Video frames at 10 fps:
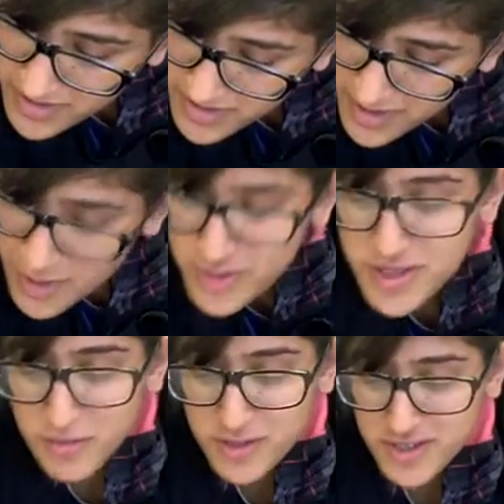they're using
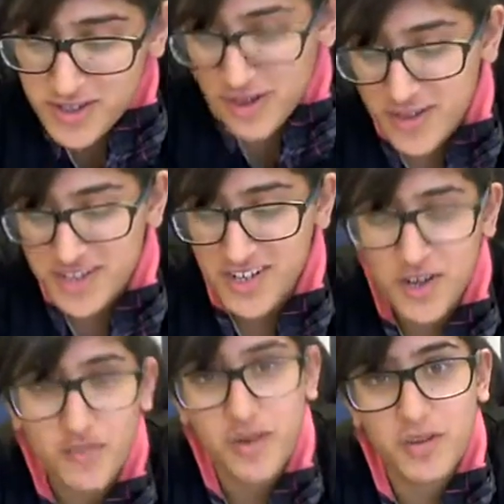their muscles constantly
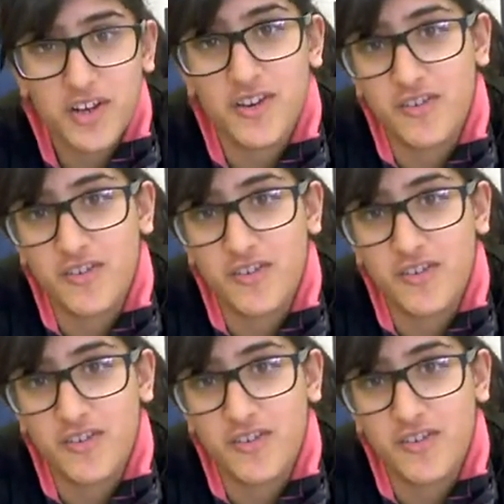over a period of